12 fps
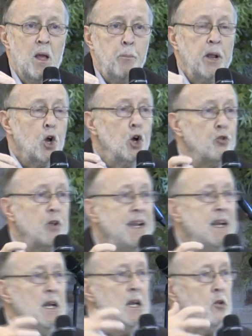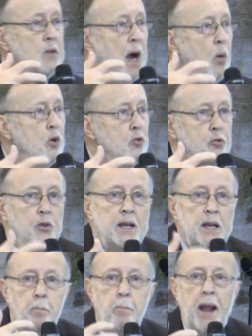because he is our
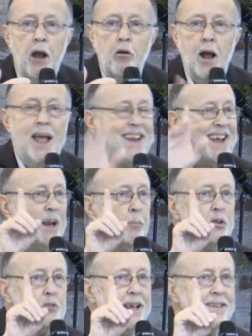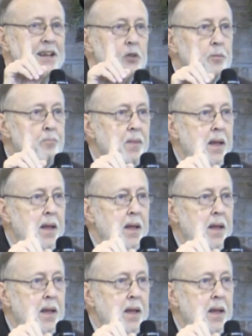sin bearer. Now, let me say this.